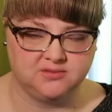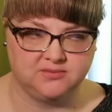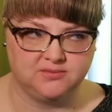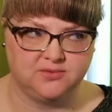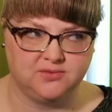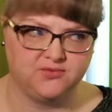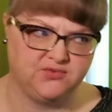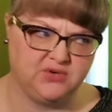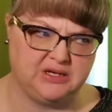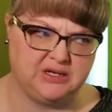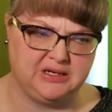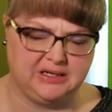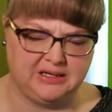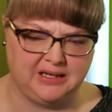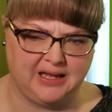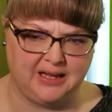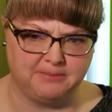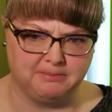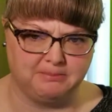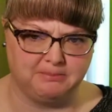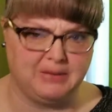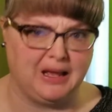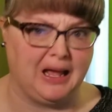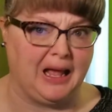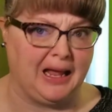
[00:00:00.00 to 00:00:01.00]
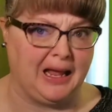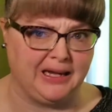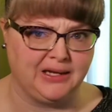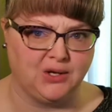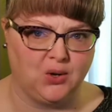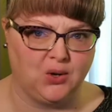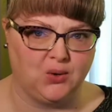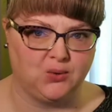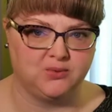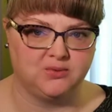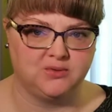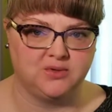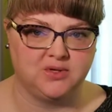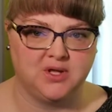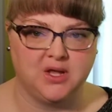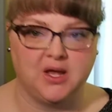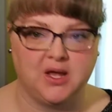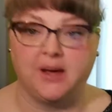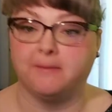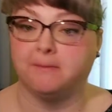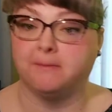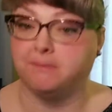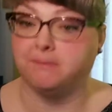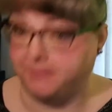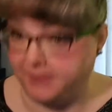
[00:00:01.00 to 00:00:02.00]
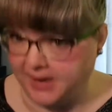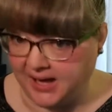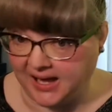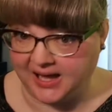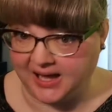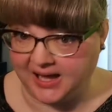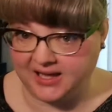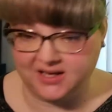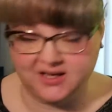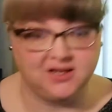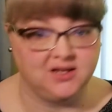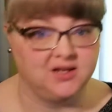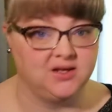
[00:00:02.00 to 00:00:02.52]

Funny name, I know. But